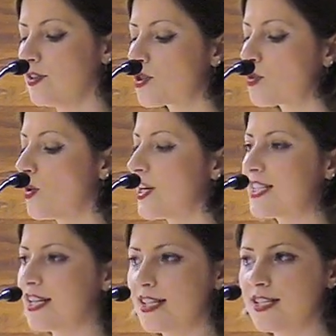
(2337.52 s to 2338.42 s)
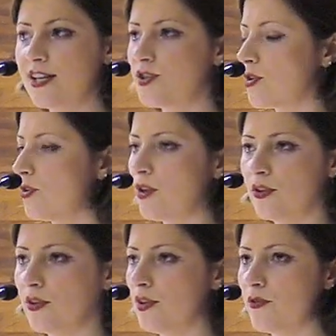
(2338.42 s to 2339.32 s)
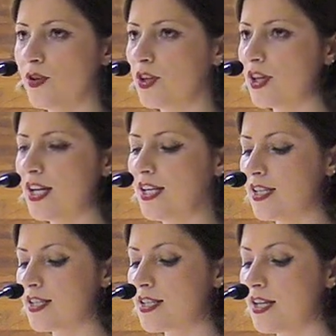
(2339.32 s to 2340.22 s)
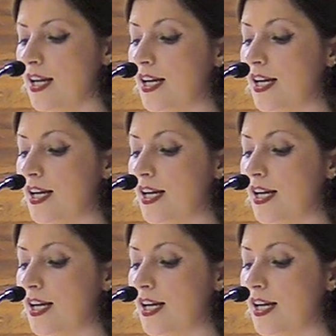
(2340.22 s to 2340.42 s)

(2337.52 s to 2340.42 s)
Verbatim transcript: This war is existential not only for Ukrainians,